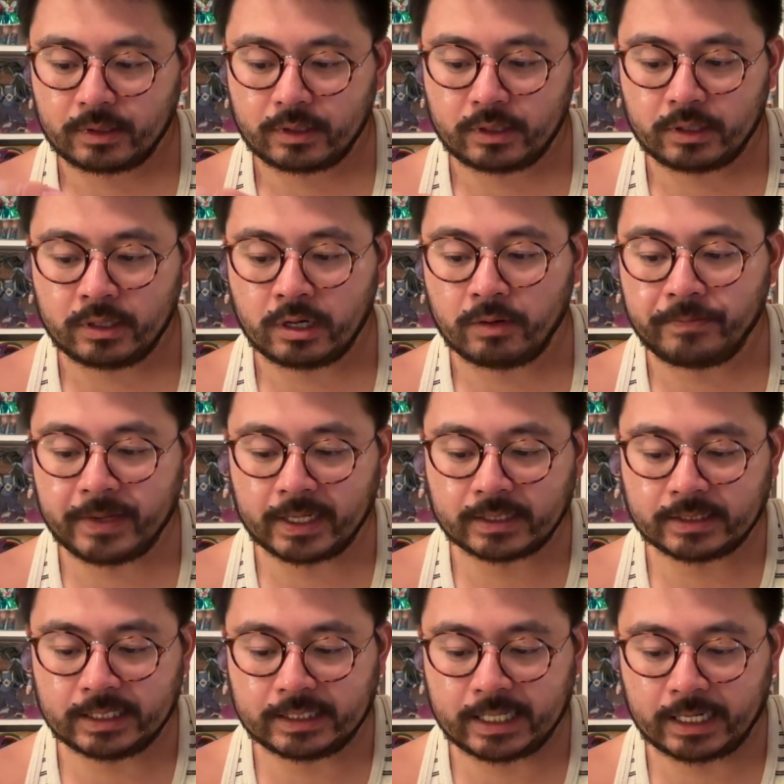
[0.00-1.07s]
no
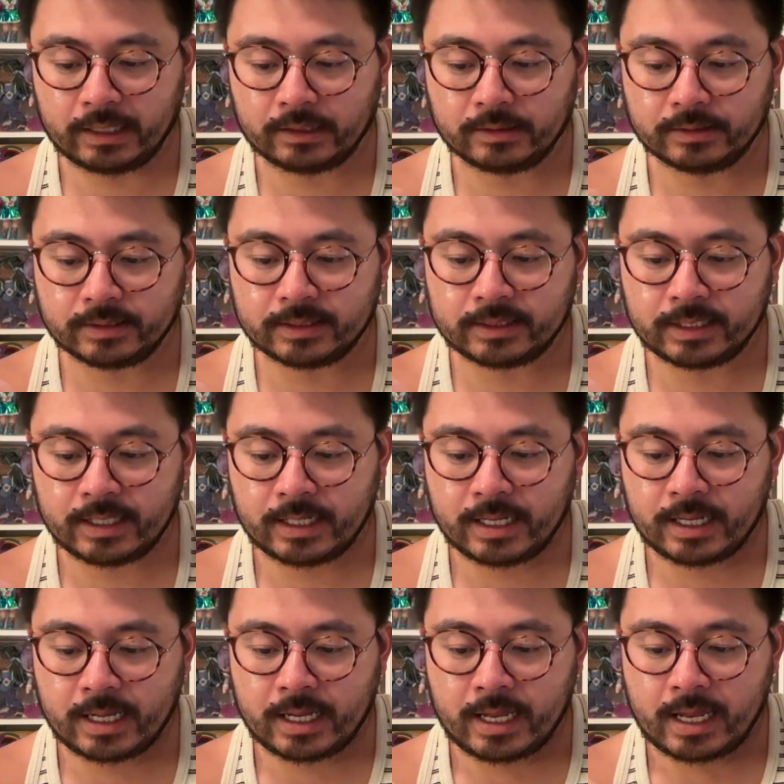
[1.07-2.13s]
pixie tails.
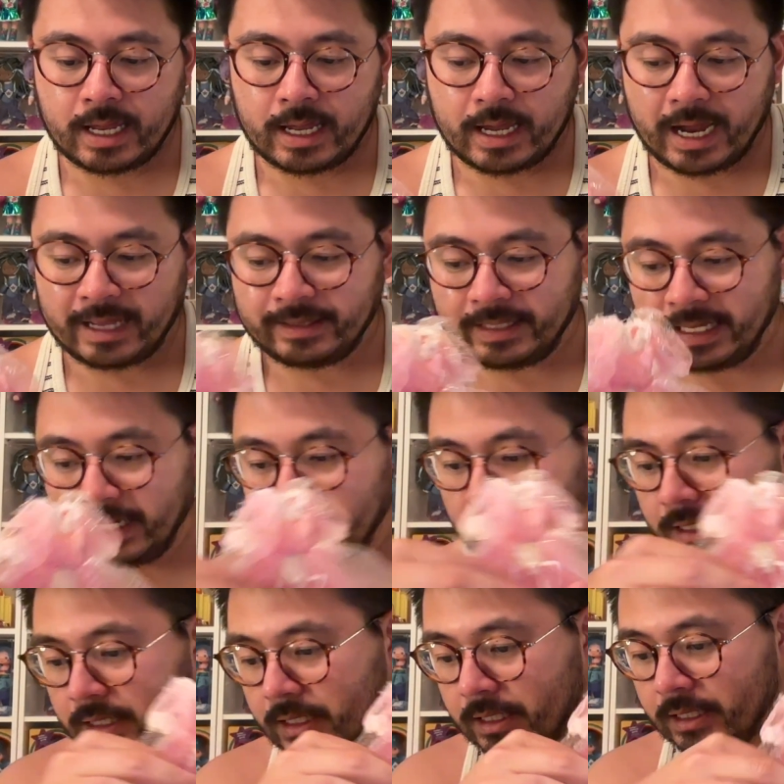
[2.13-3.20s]
I think
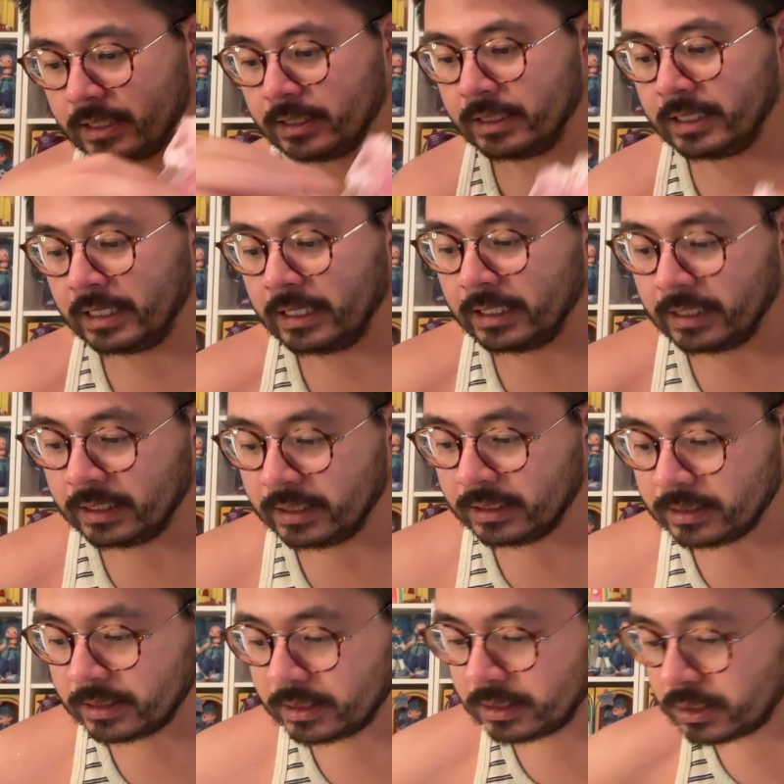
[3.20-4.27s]

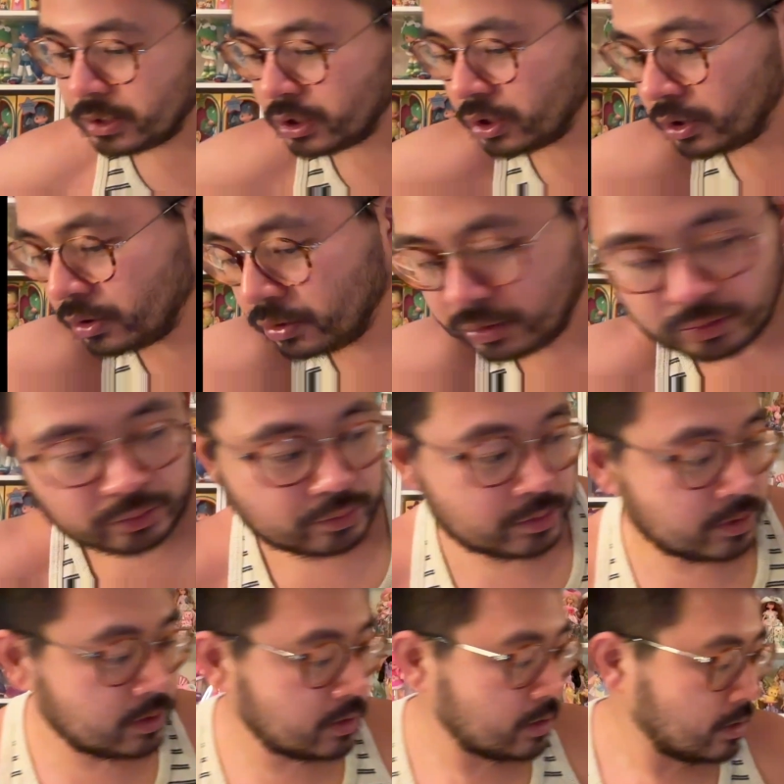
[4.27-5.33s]
these
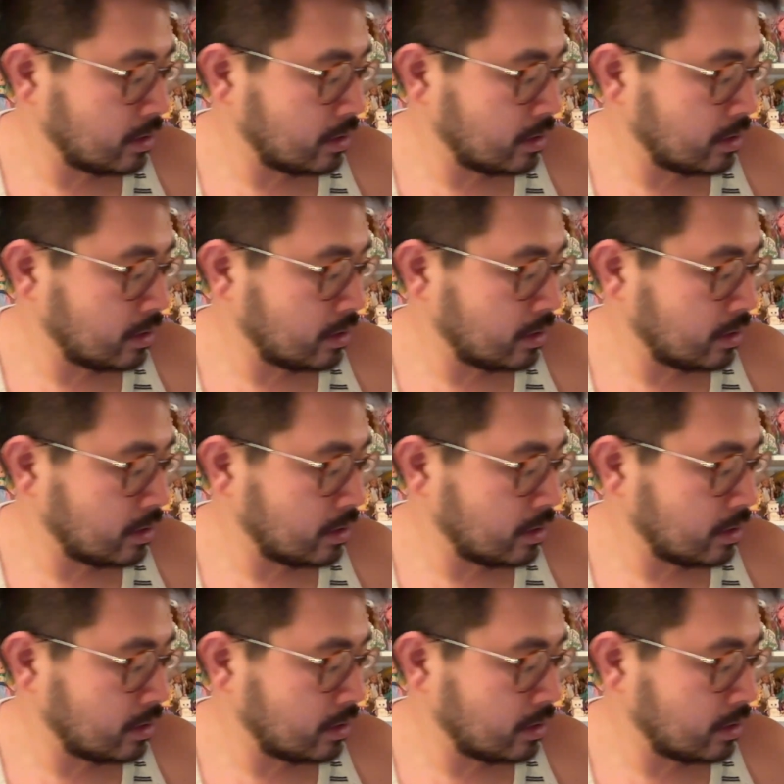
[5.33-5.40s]
shoes,